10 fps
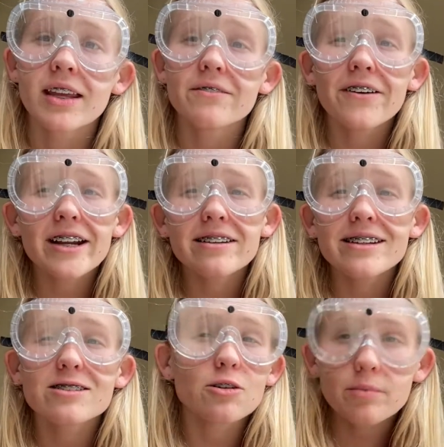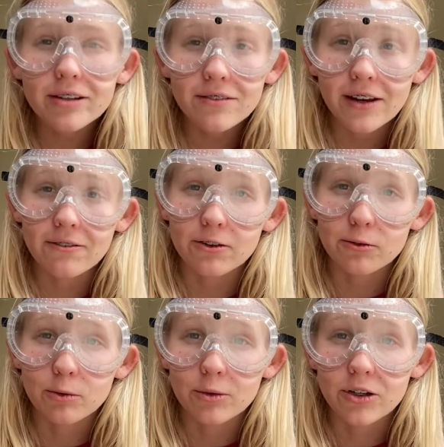And finally, don't believe every
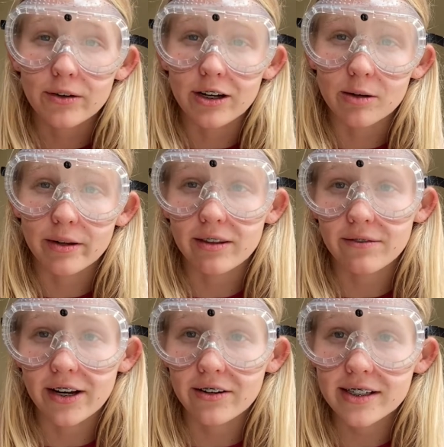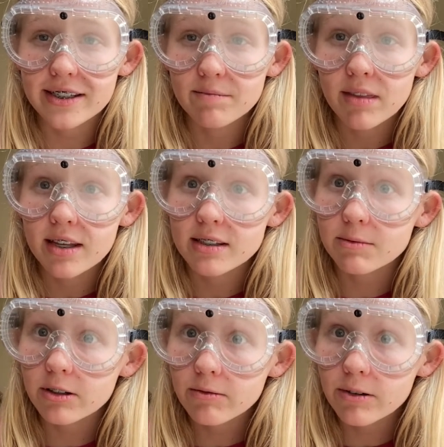rumor you hear about the virus.
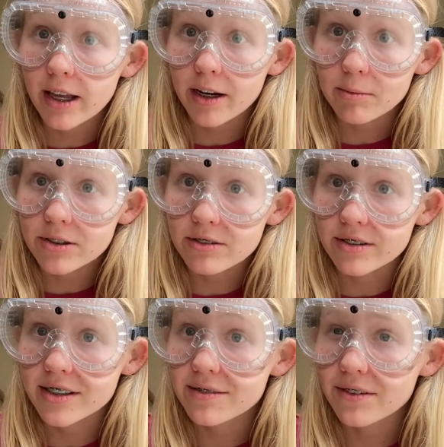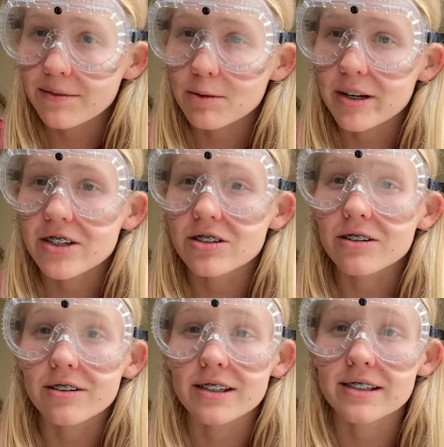Some good reliable sources for
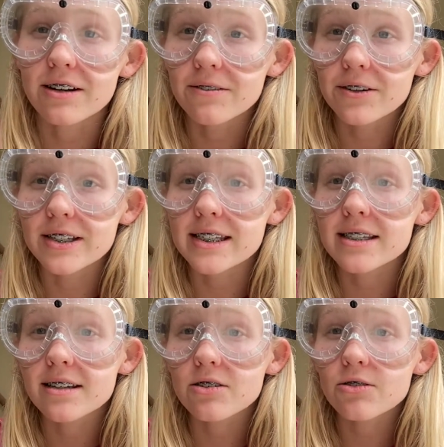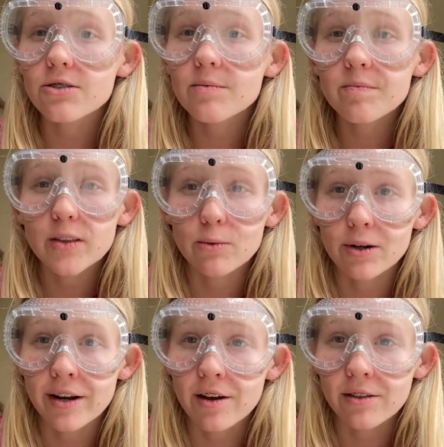information are the Center for Disease Control, the
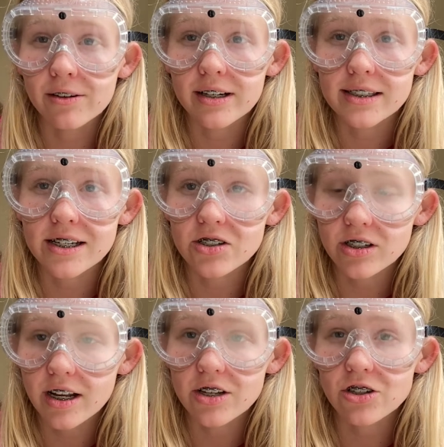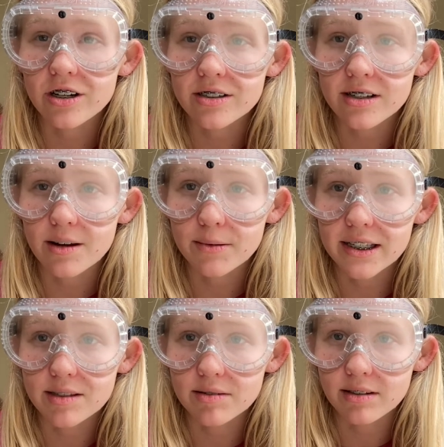World Health Organization, and Johns
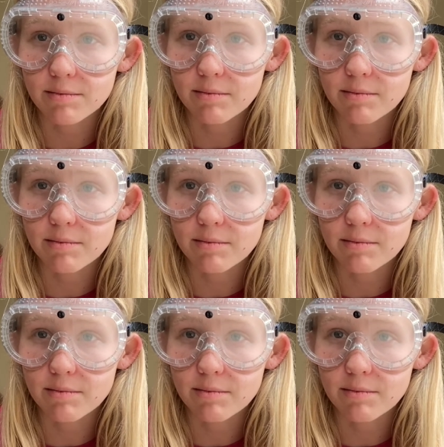Hopkins